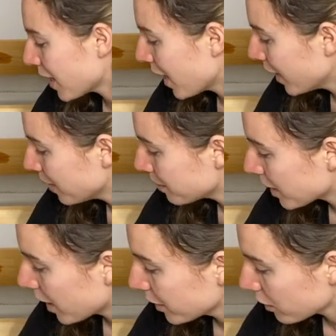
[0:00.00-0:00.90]
I am
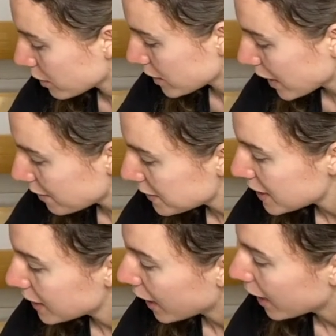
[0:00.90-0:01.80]
not your
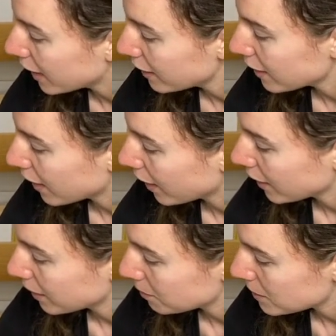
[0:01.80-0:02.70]
safety guide. I
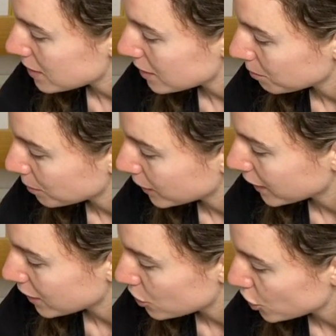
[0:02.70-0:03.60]
am
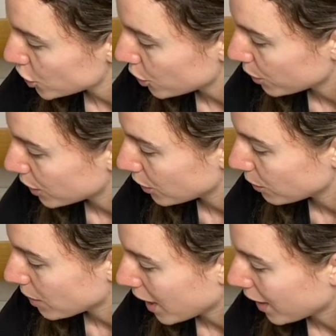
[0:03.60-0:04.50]
simply just showing
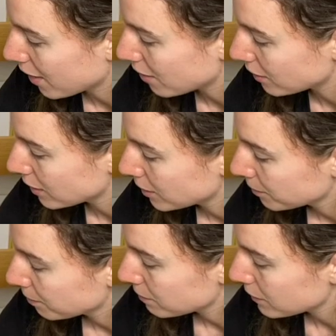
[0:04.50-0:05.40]
you how
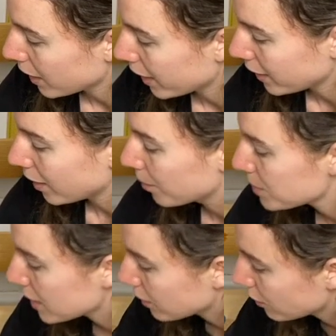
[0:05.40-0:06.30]
I
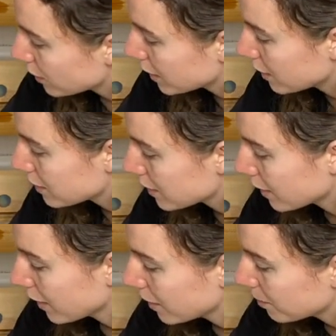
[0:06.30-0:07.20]
upcycle things, and
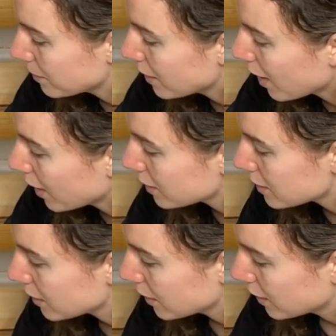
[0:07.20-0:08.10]
I am not
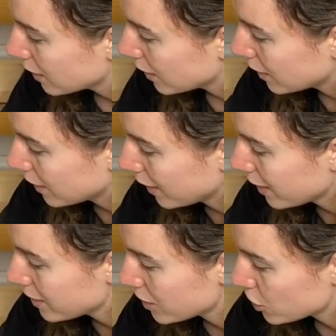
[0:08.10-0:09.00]
in
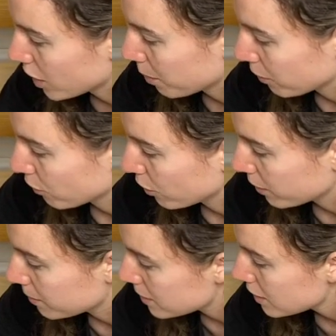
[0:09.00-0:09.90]
any shape or form
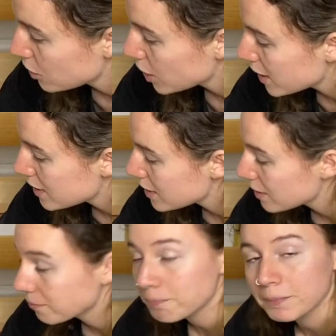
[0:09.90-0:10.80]

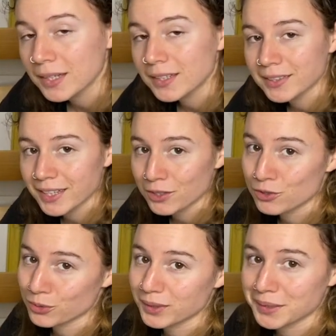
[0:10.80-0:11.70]
suggesting that you
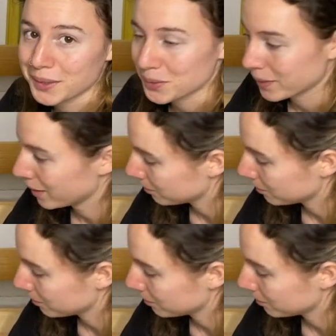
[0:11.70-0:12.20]
do it this way.